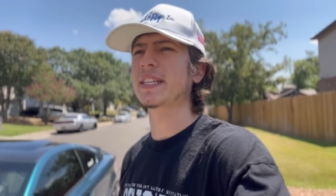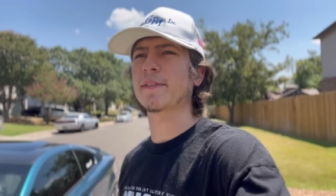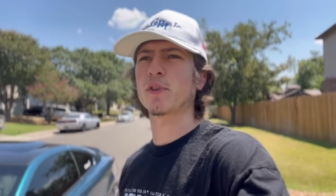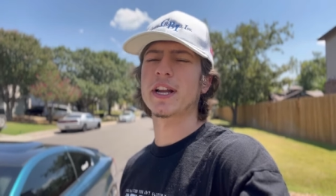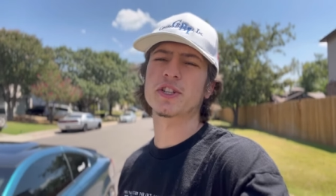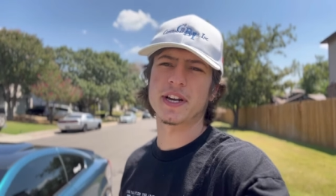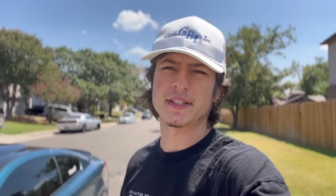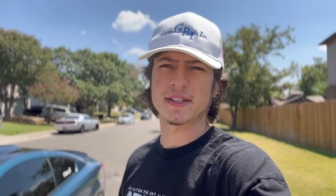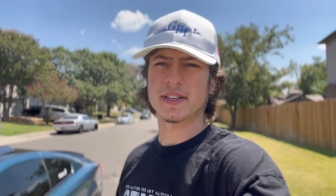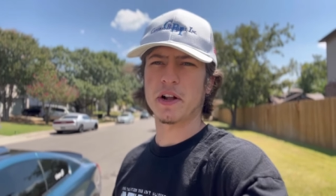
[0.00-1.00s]
differentiates
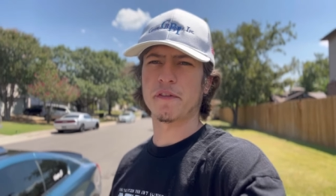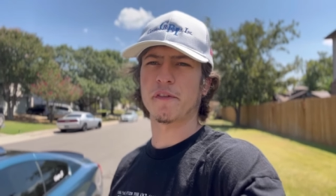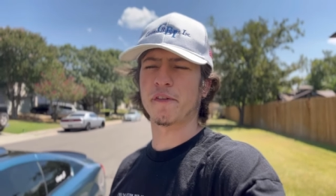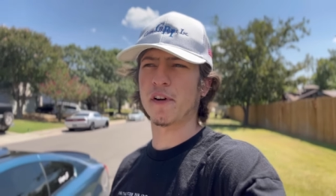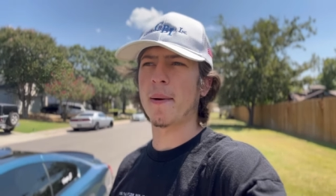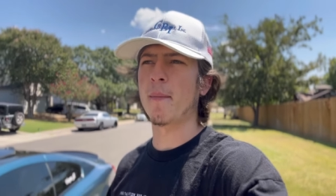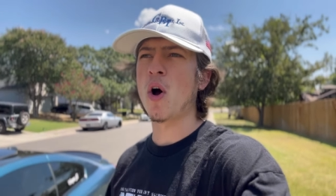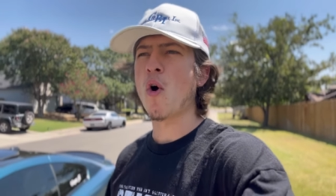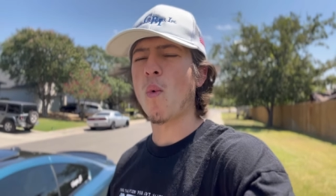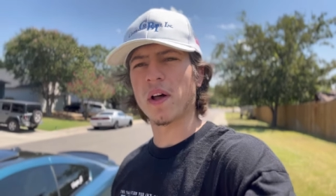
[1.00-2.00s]
itself from
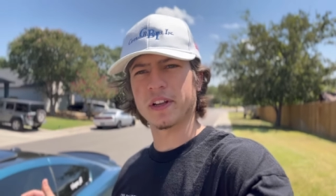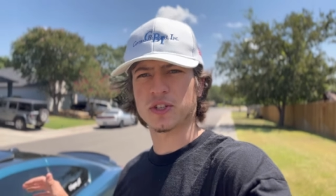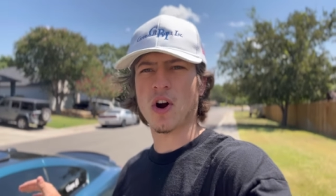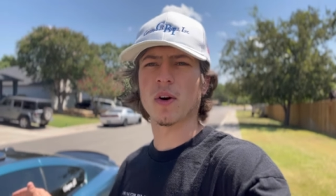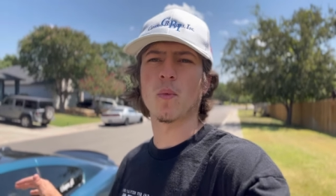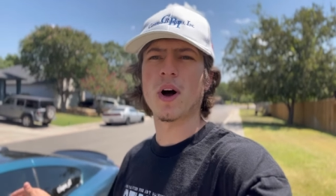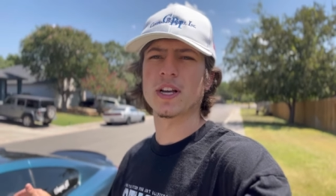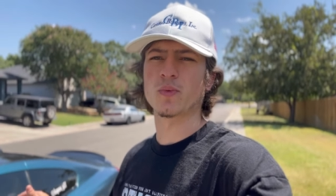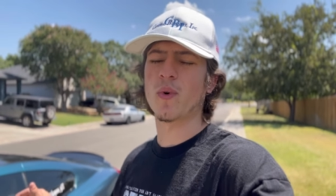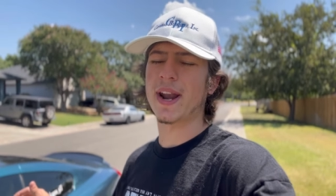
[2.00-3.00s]
what this car
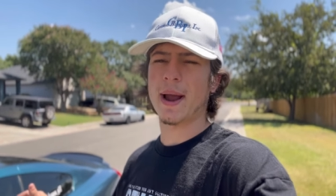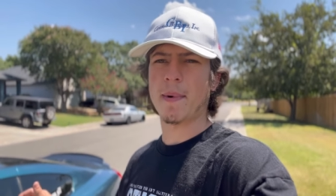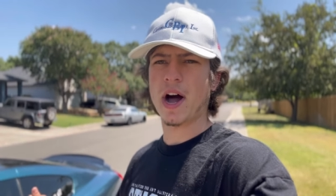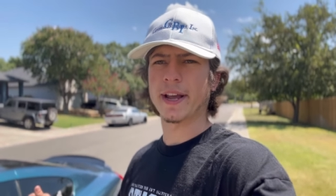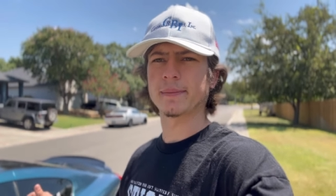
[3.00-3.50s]
was when I bought it.